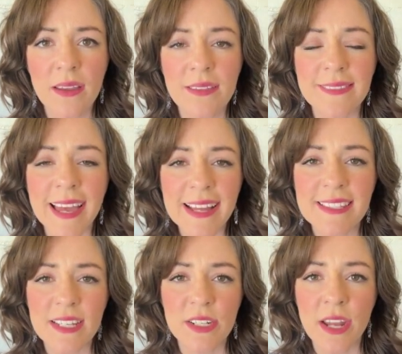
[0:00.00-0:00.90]

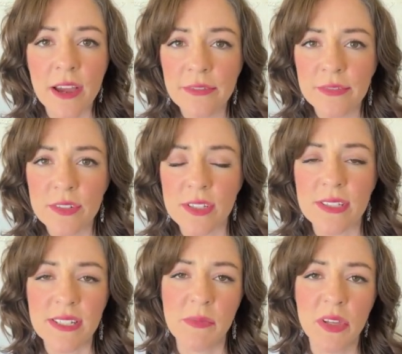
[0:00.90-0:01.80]
That's enough to
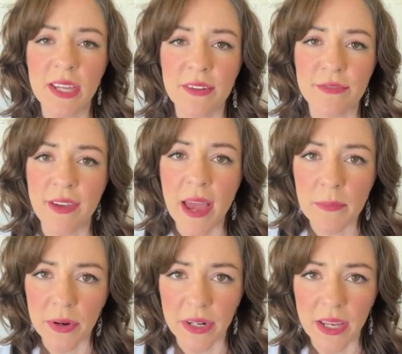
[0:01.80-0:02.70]
stimulate fat
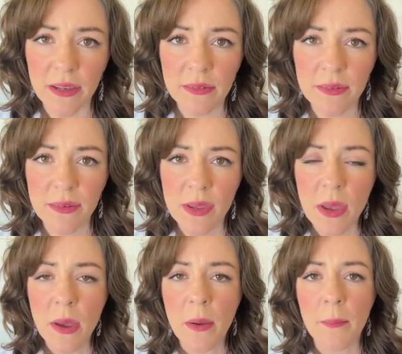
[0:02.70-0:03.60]
burning,
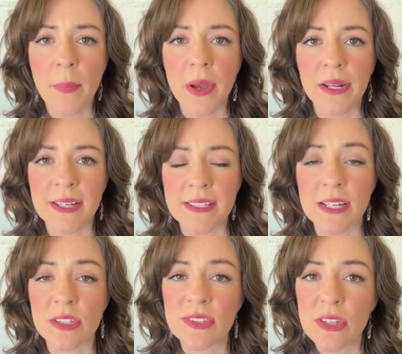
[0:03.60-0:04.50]
but it's
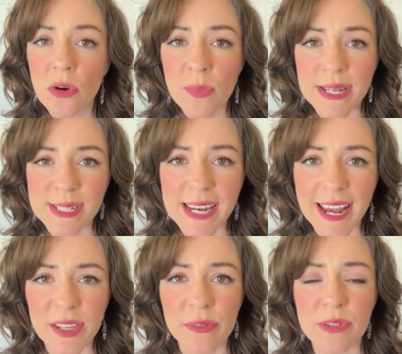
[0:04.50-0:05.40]
not so much
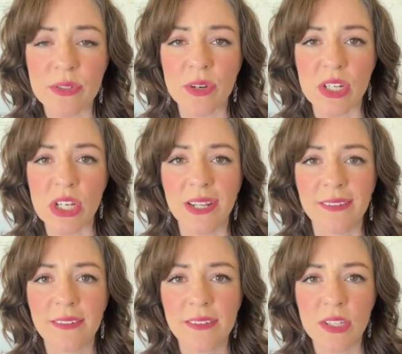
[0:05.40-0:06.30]
calorie
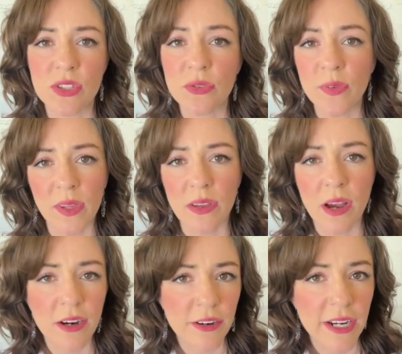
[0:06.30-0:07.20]
restriction that you feel
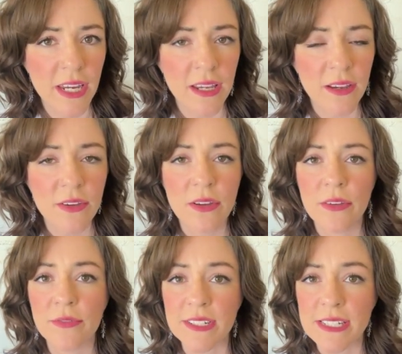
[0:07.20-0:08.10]
hungry,
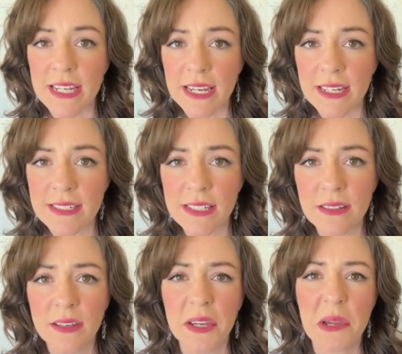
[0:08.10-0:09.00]
fatigued,
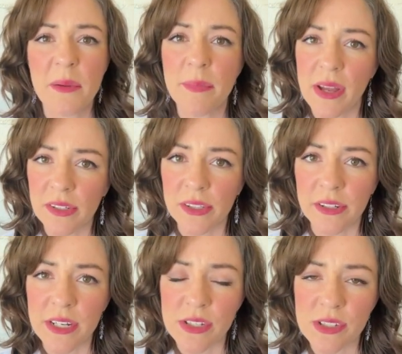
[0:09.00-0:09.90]

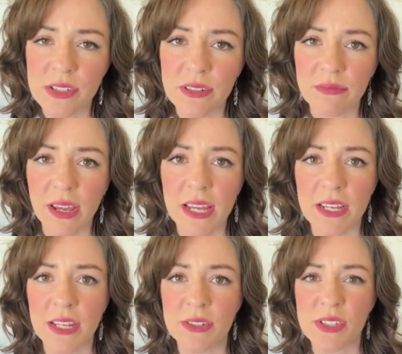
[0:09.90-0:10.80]
malnourished,
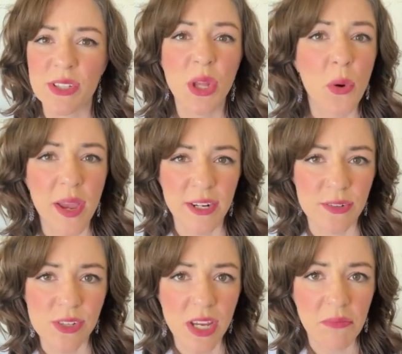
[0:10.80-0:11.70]
and just low
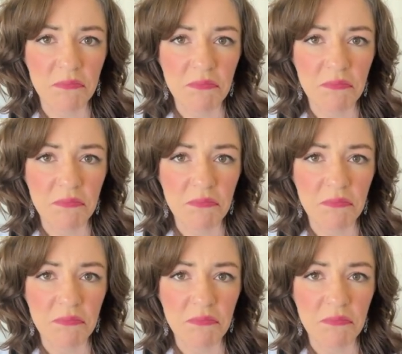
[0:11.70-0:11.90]
energy.